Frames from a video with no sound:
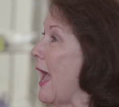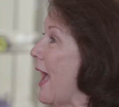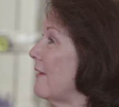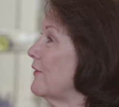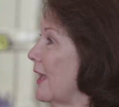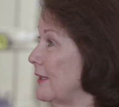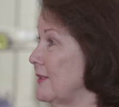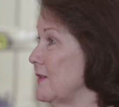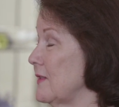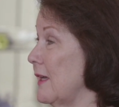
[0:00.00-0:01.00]
I've got to
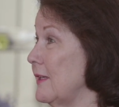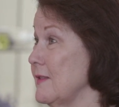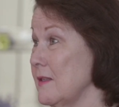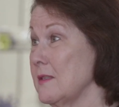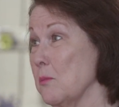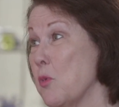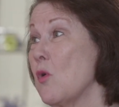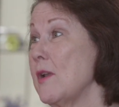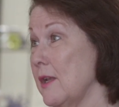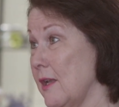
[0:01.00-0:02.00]
decide, is this
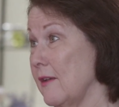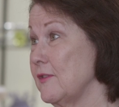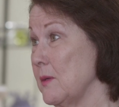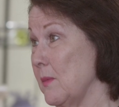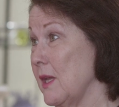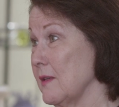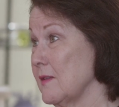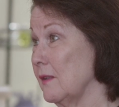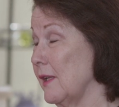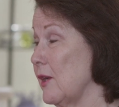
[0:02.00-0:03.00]
important enough to me
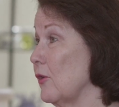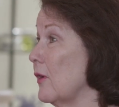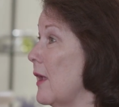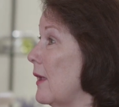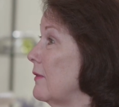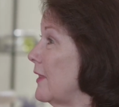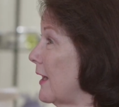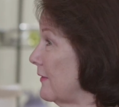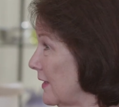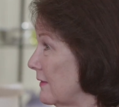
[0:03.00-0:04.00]
as a leader that
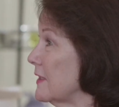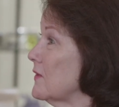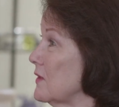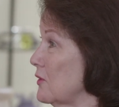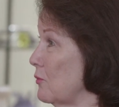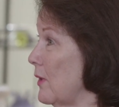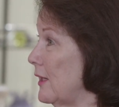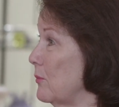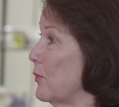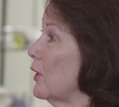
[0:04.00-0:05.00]
I think this is the
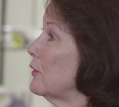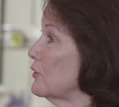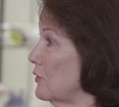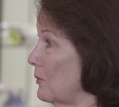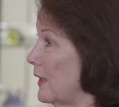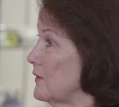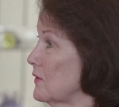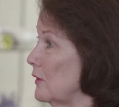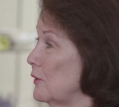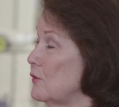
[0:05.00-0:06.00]
right approach, the right
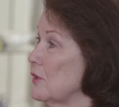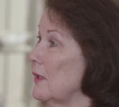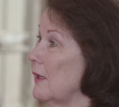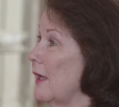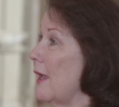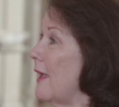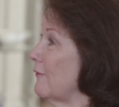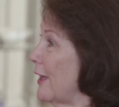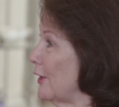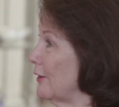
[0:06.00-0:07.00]
solution?
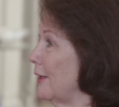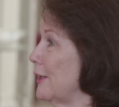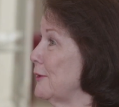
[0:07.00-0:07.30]
I've got to